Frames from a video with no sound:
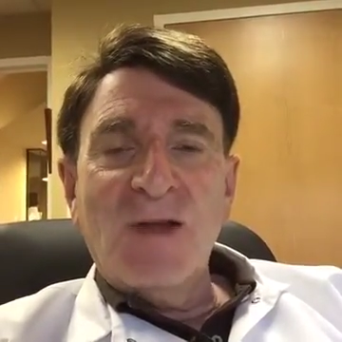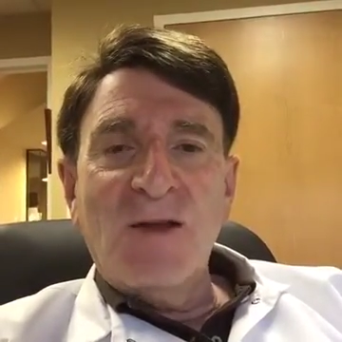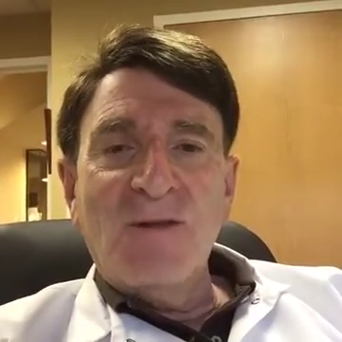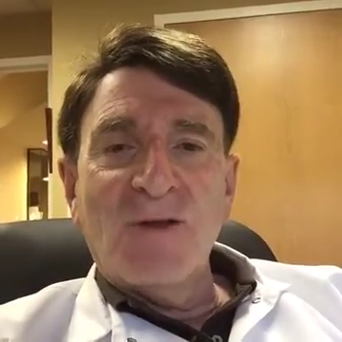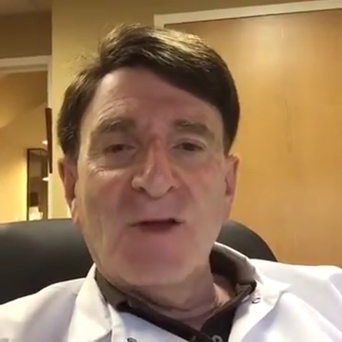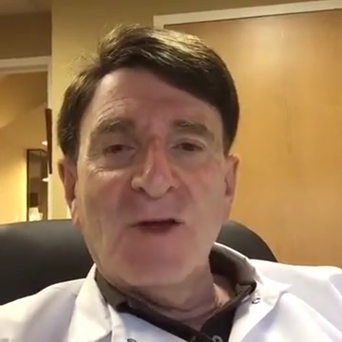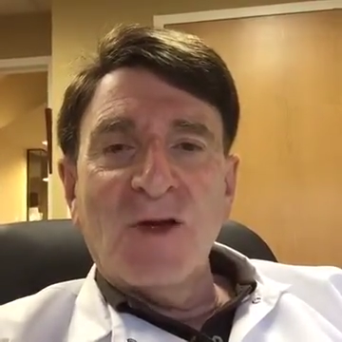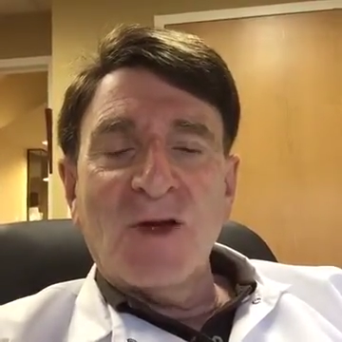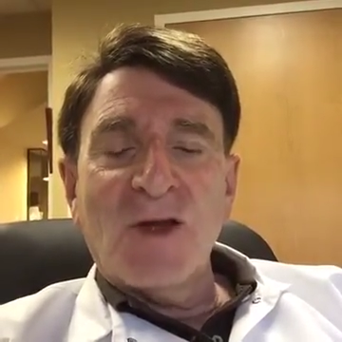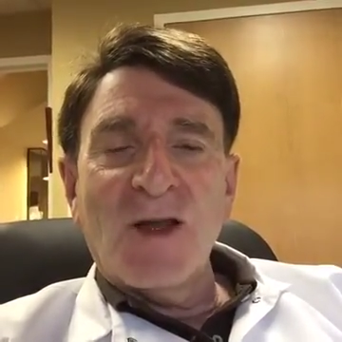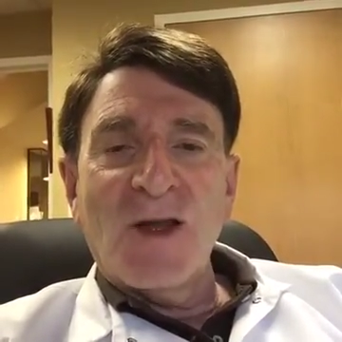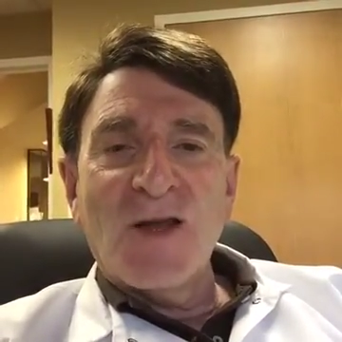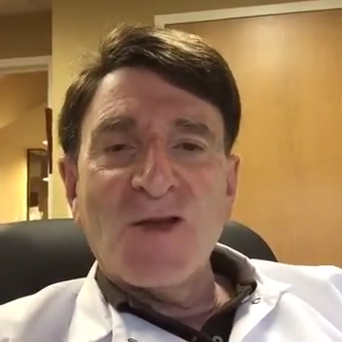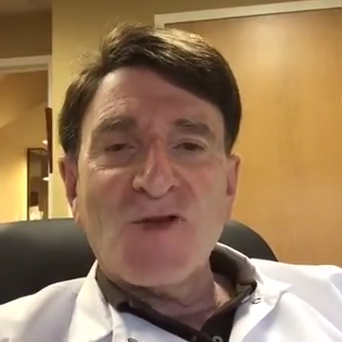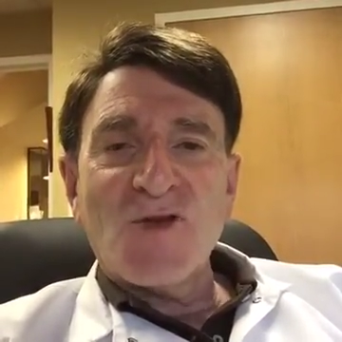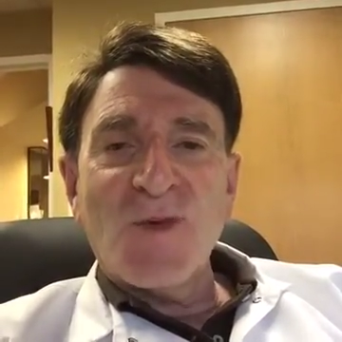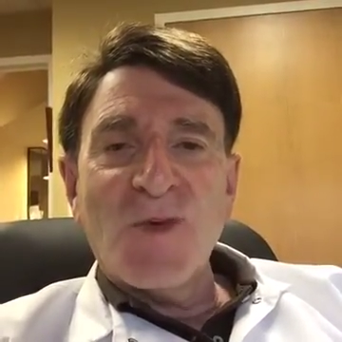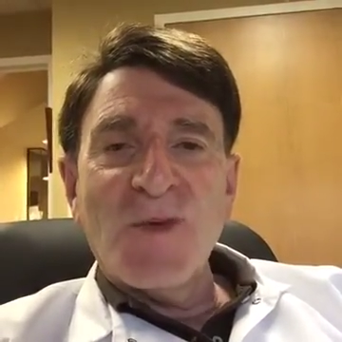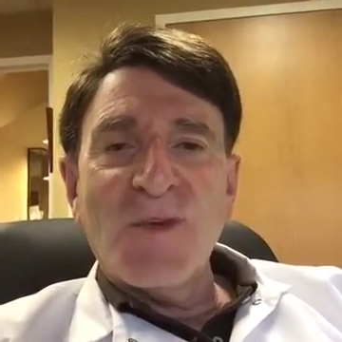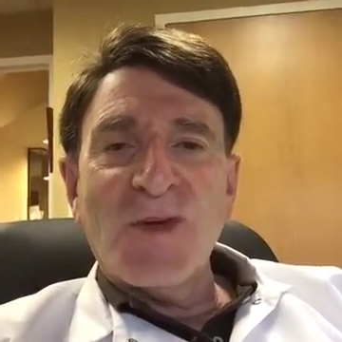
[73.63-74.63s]
evil-looking
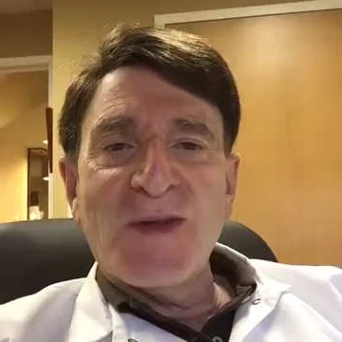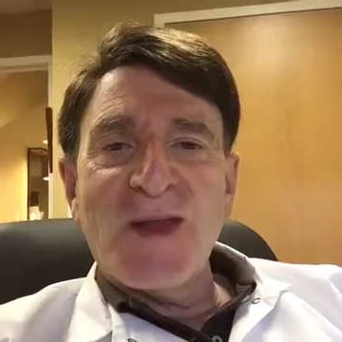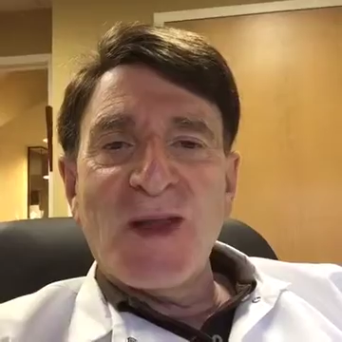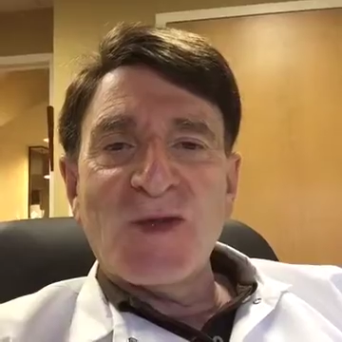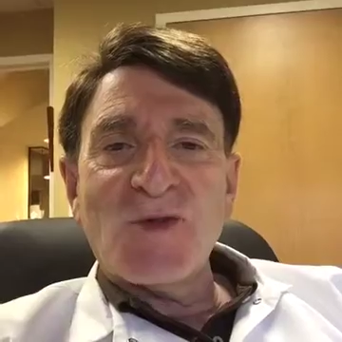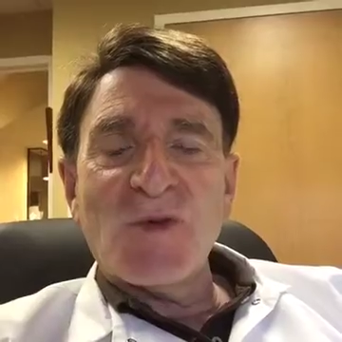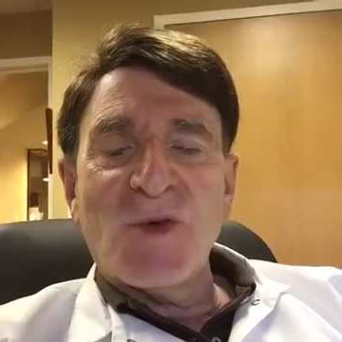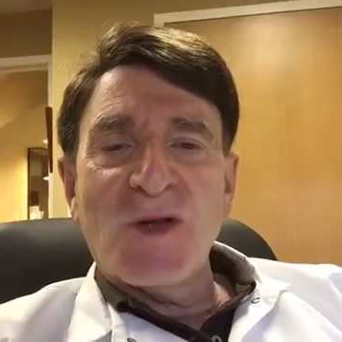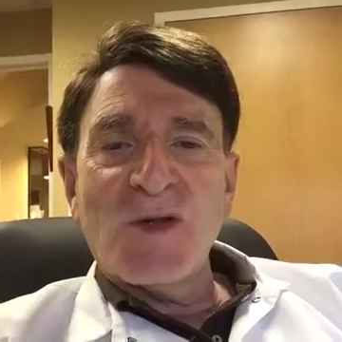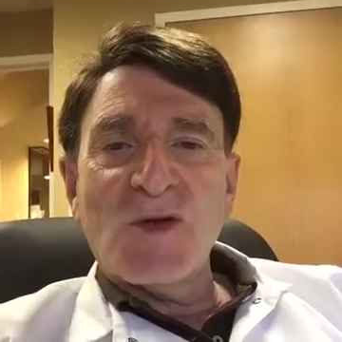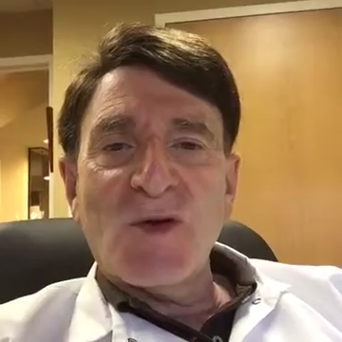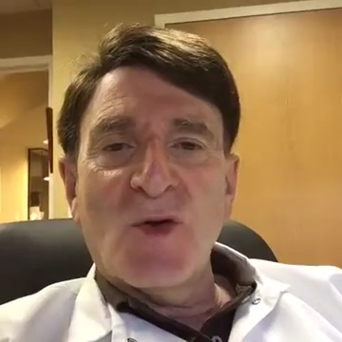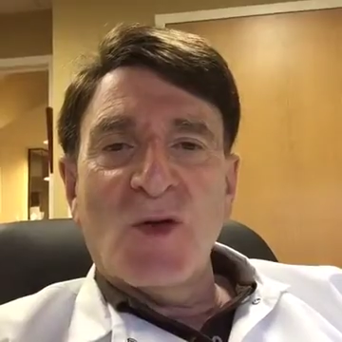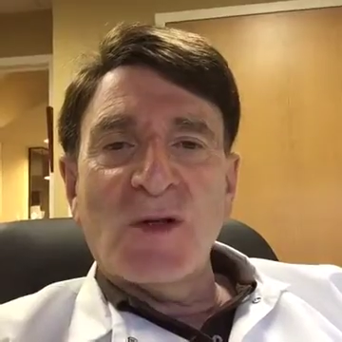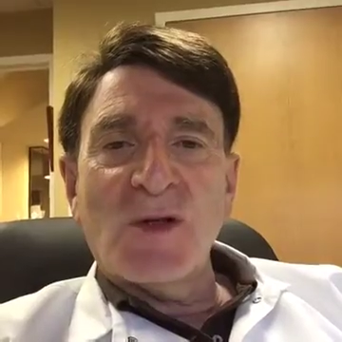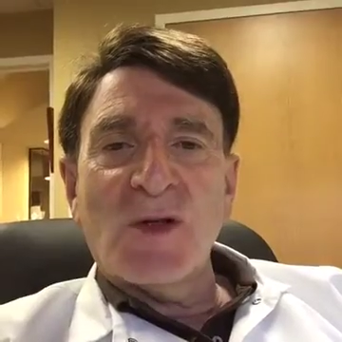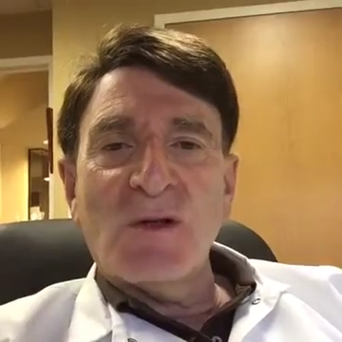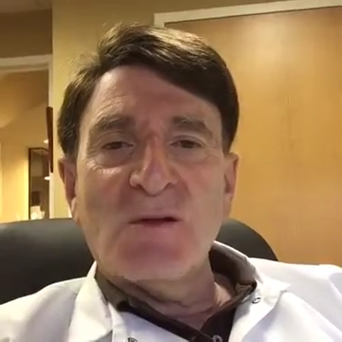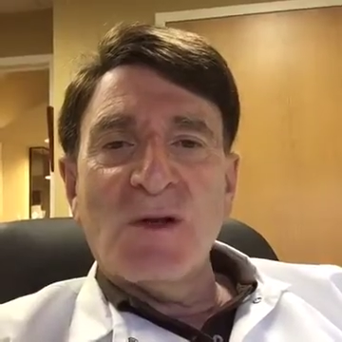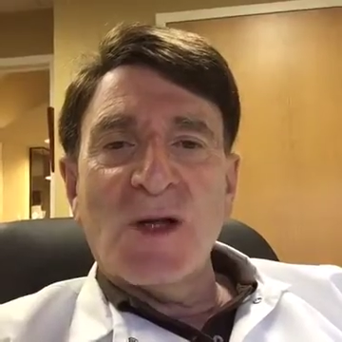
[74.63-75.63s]
instrument, but that's what it's
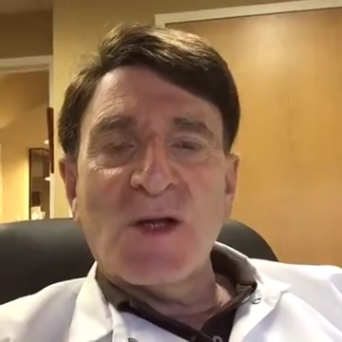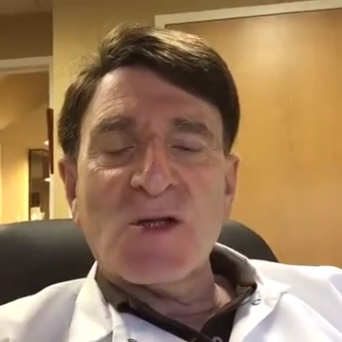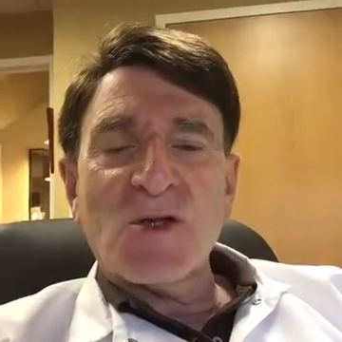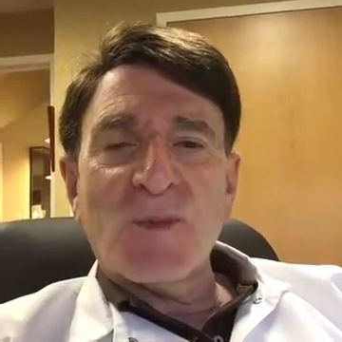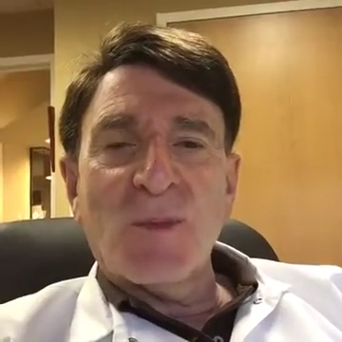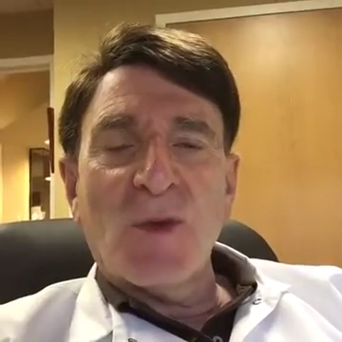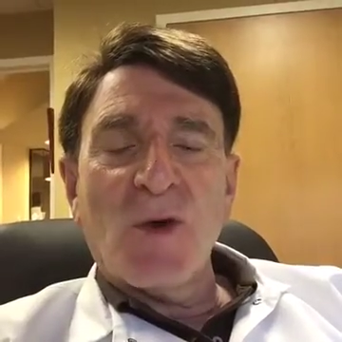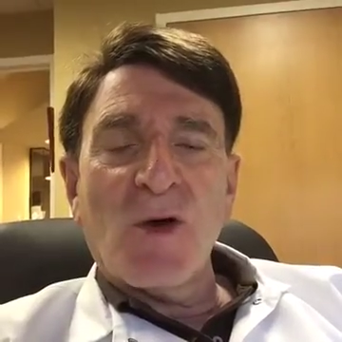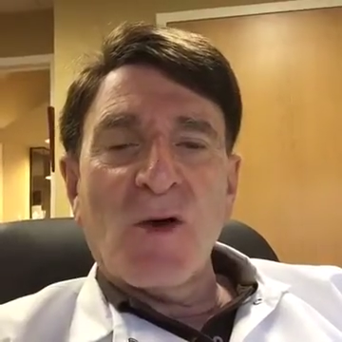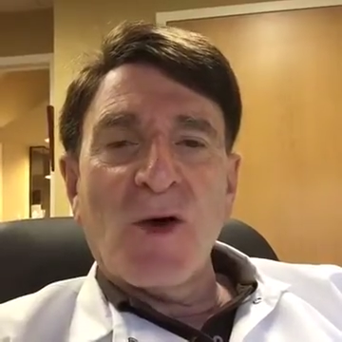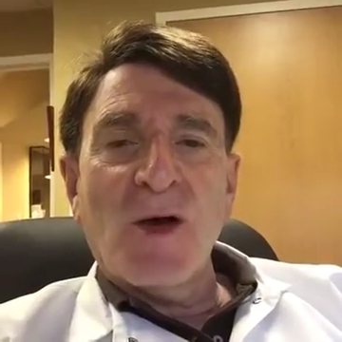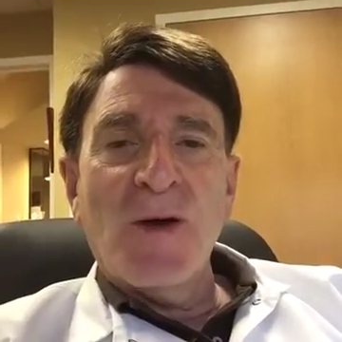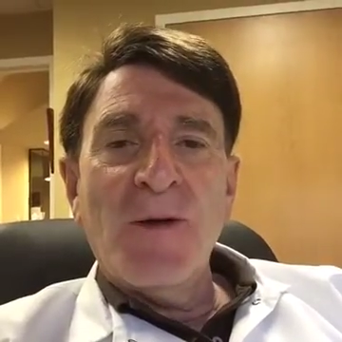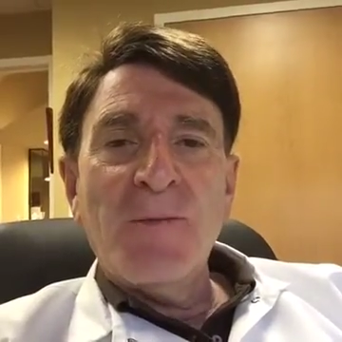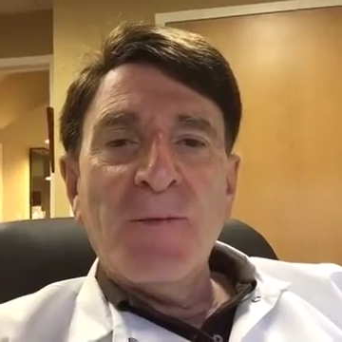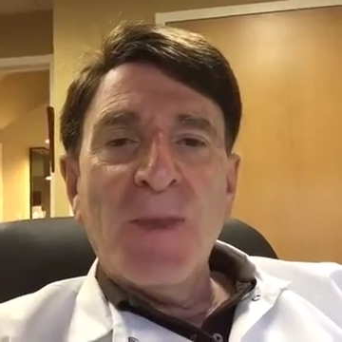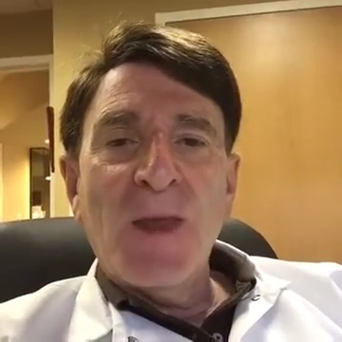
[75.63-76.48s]
called, an explorer.